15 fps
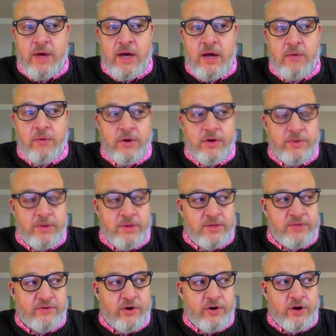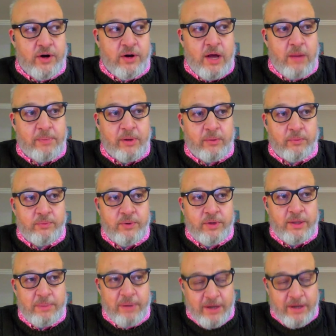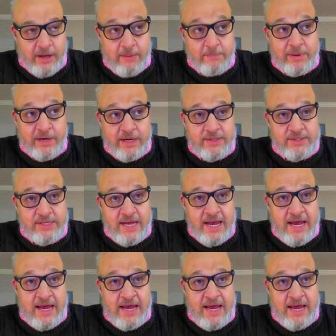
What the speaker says: we were doing this for a couple really big companies,